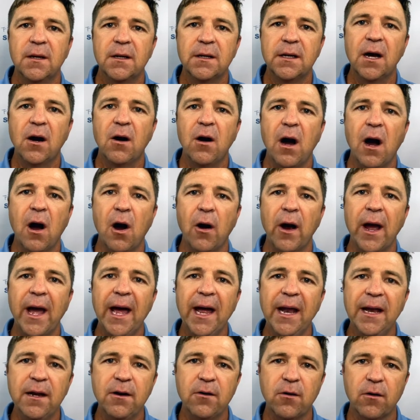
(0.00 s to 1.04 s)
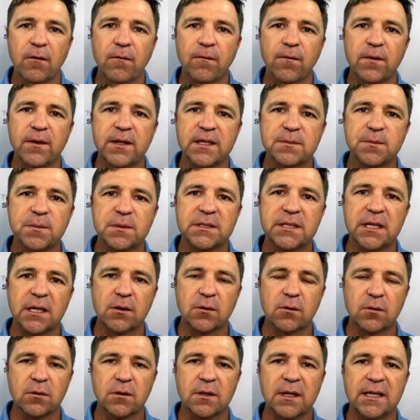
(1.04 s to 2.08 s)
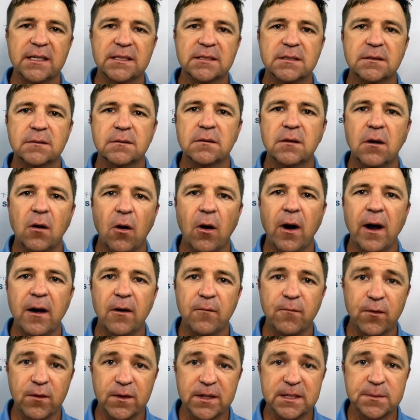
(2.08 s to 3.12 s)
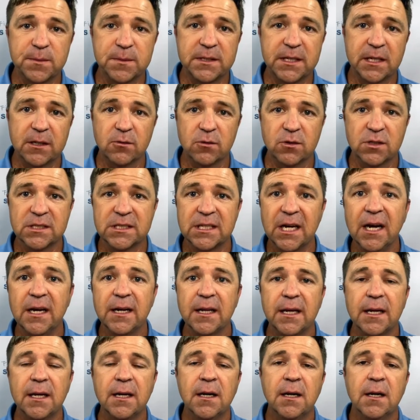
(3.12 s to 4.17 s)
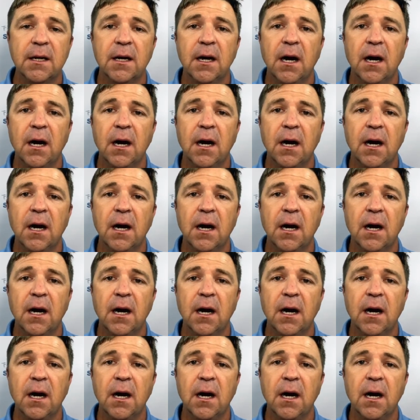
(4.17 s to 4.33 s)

Now, our editor for this particular lesson, or for this particular study,